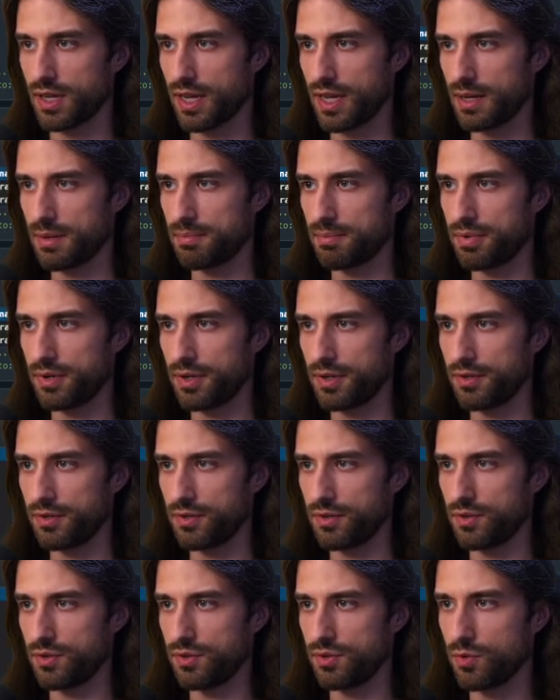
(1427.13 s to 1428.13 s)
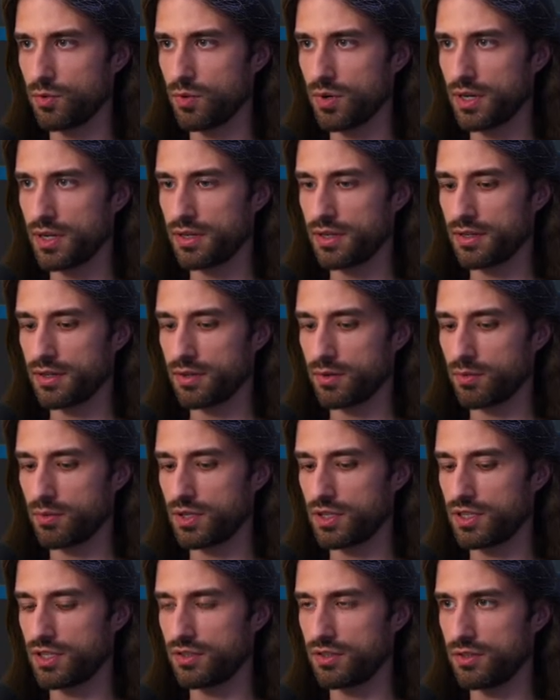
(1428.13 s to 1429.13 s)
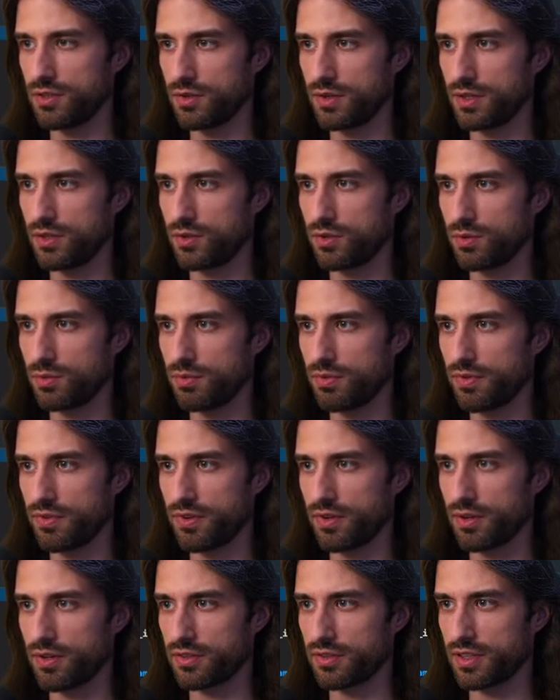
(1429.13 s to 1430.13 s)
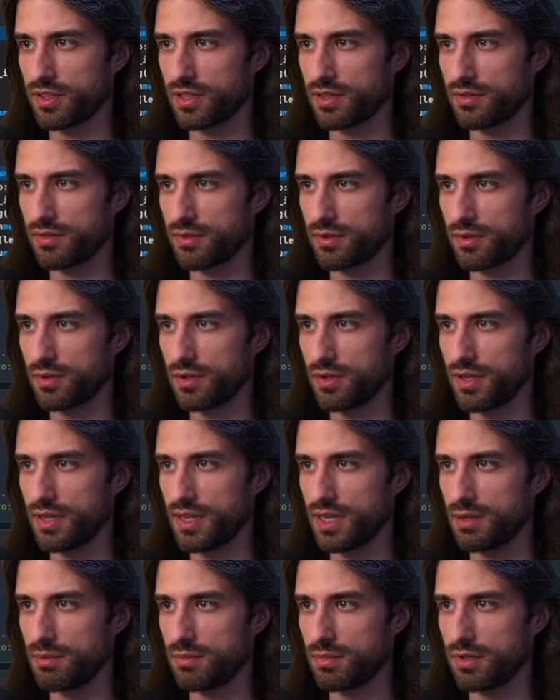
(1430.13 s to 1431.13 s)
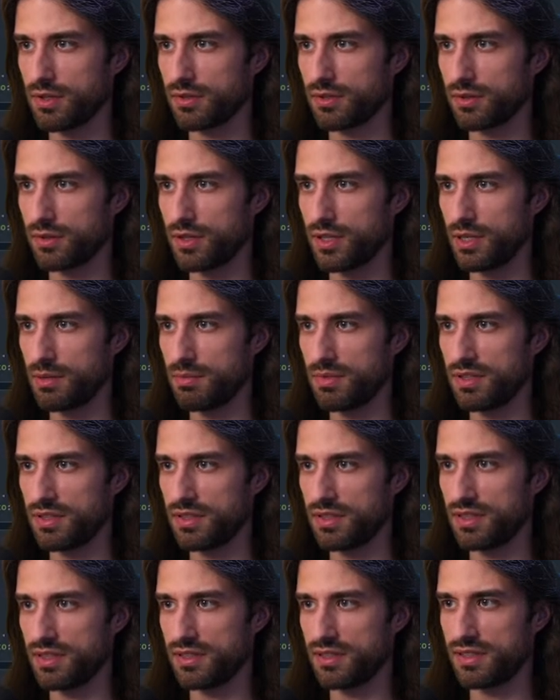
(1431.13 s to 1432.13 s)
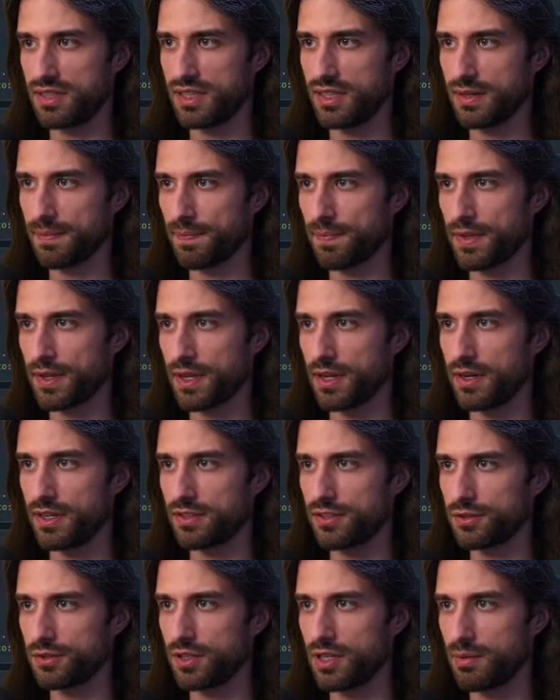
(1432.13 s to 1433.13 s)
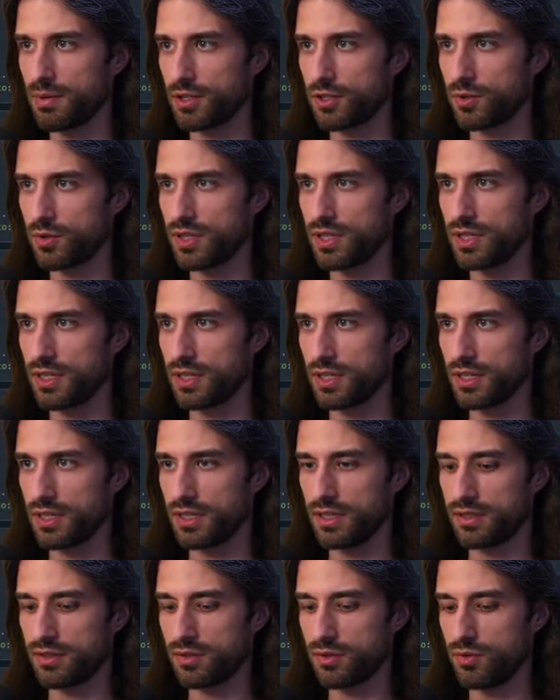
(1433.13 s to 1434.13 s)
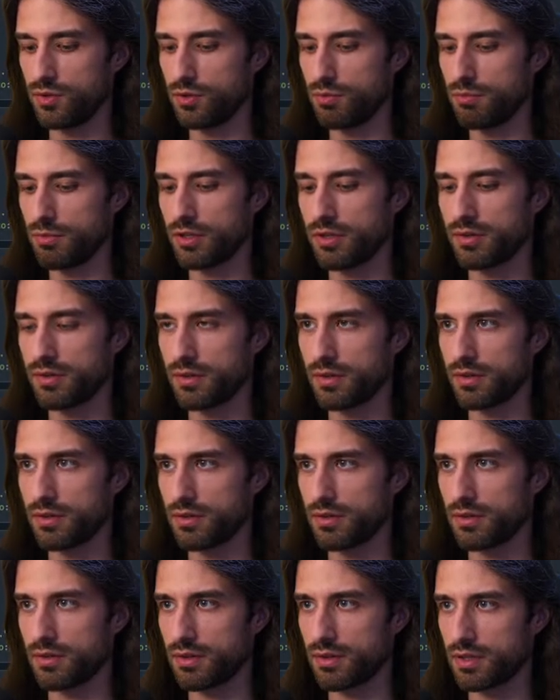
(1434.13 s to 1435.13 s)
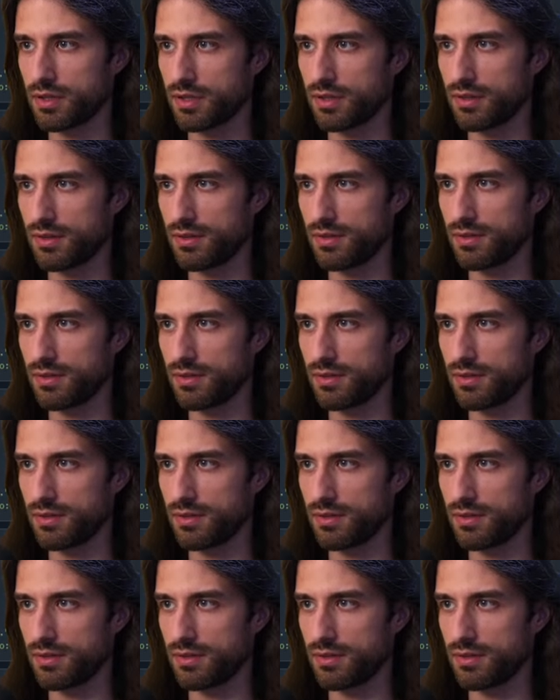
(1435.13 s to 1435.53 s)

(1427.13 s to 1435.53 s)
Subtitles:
append a new one, which is going to first have a name. So the name is easy. Oh, it's not a name actually, it's a num. Okay.